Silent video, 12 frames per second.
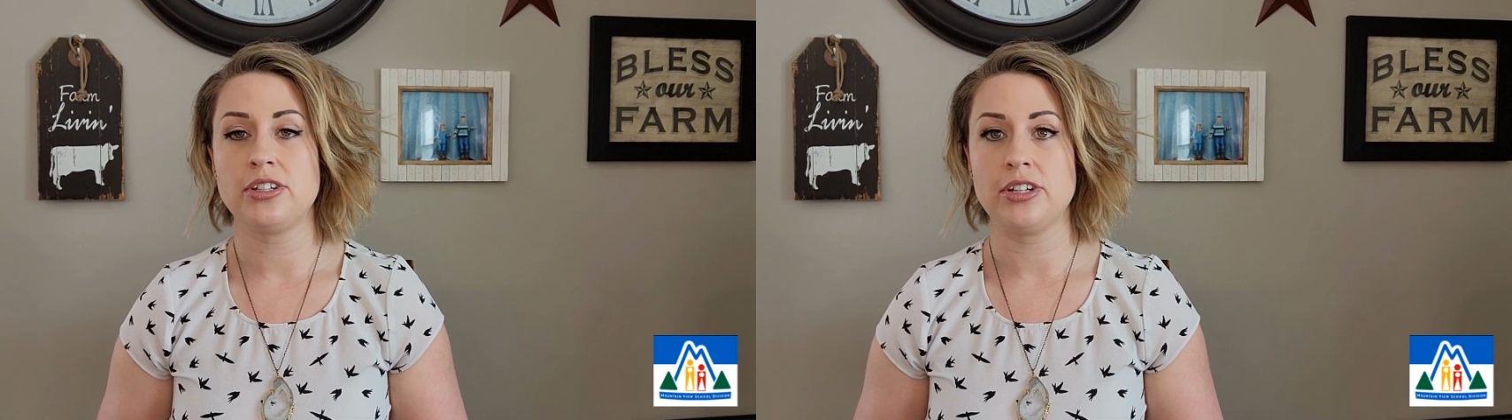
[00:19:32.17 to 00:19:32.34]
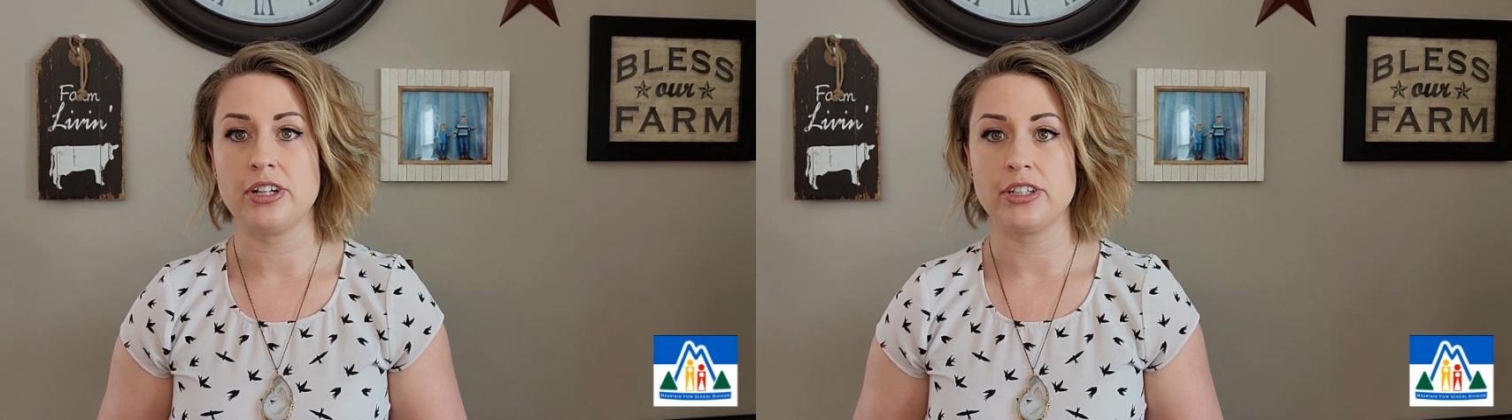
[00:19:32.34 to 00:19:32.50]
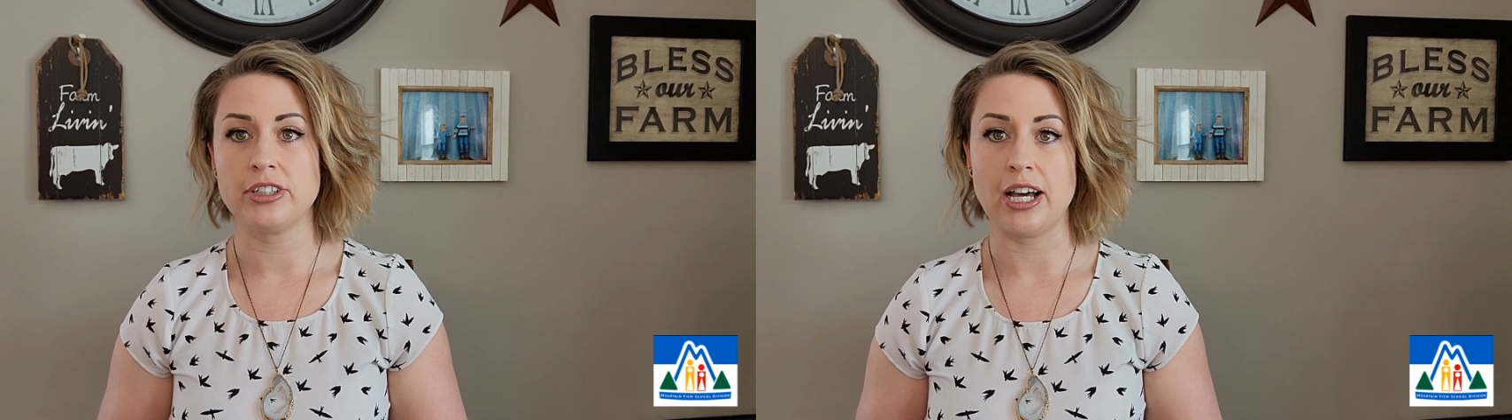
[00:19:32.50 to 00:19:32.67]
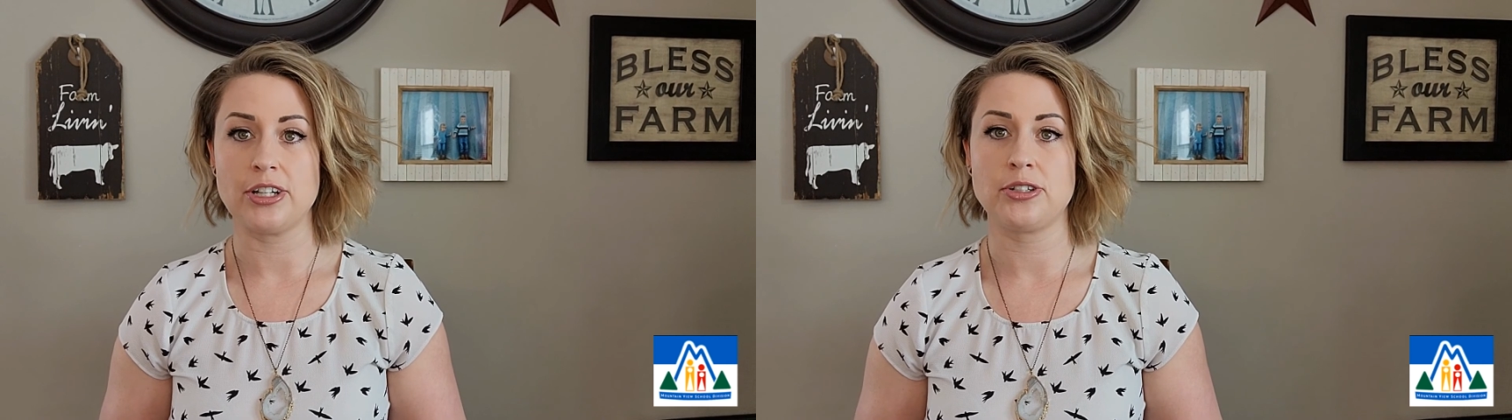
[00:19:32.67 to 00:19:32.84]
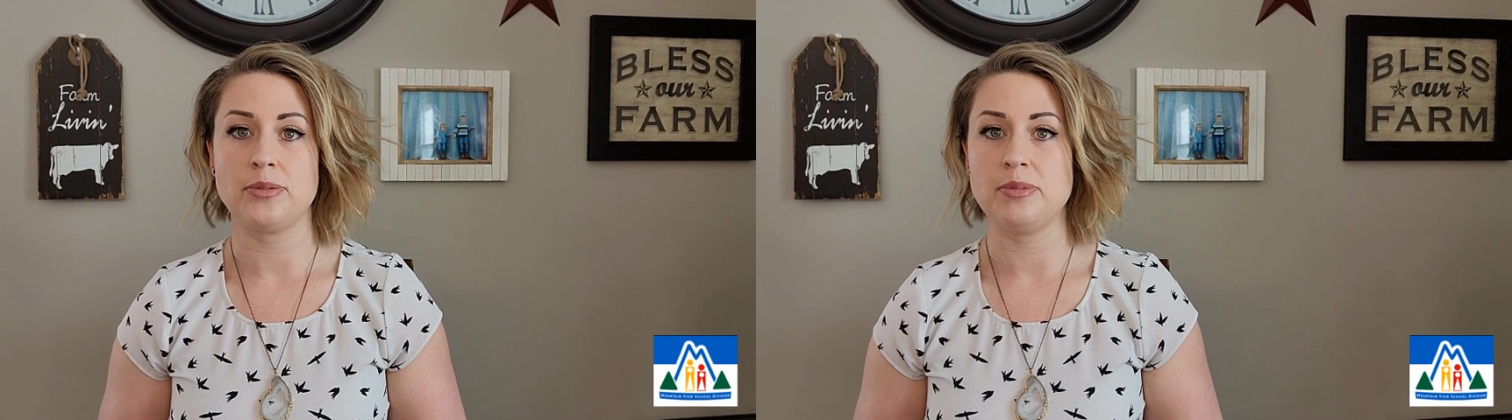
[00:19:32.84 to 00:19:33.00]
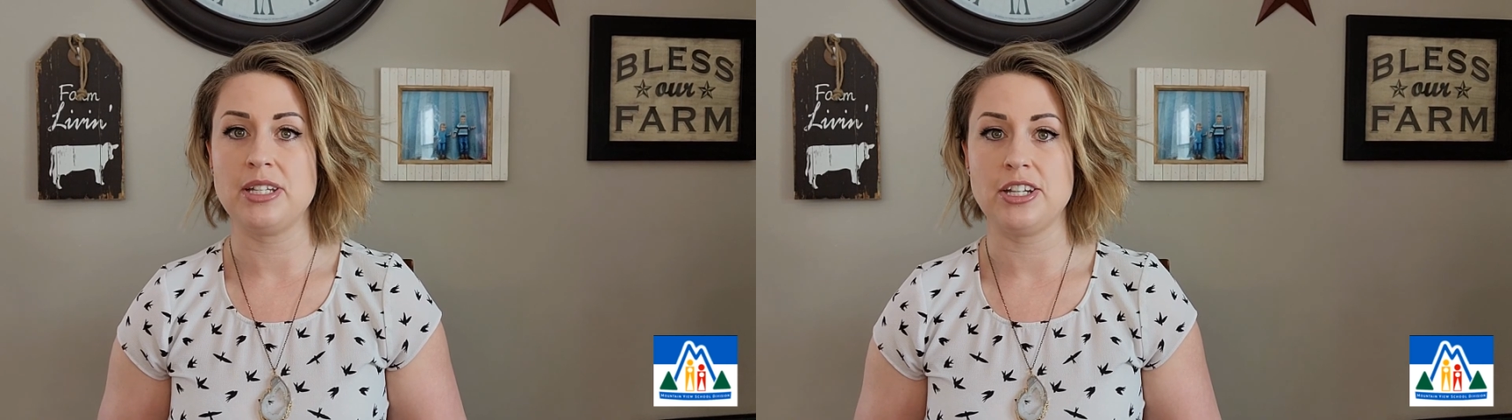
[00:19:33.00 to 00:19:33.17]
your
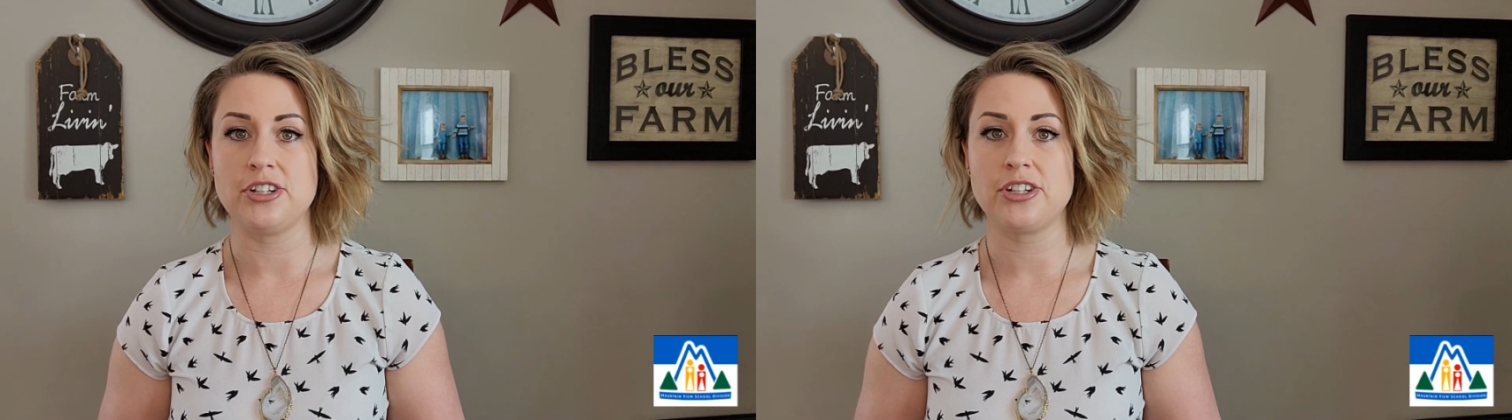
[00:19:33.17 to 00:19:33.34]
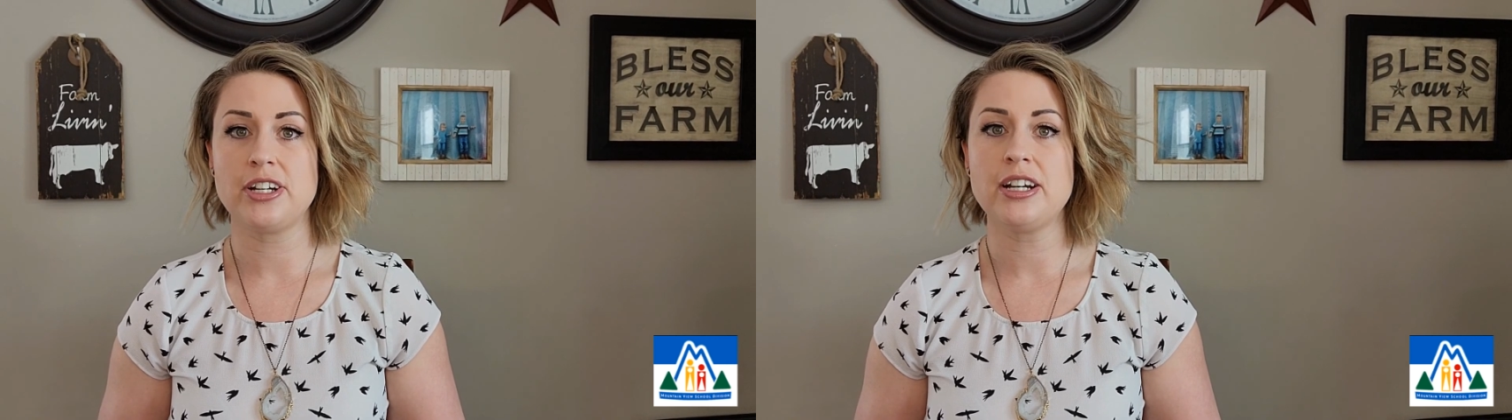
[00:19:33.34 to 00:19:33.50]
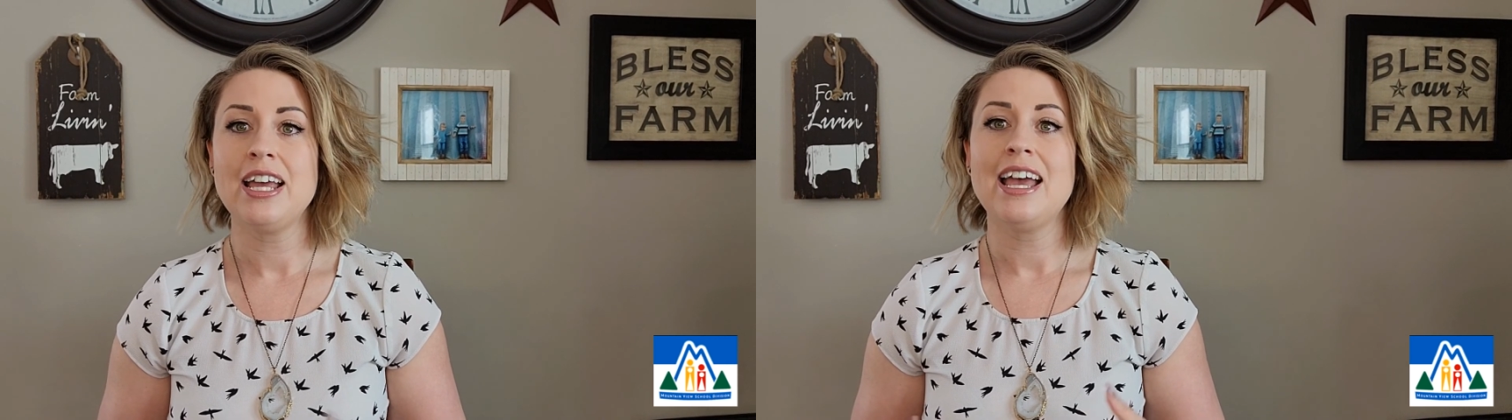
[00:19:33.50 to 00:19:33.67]
classroom teacher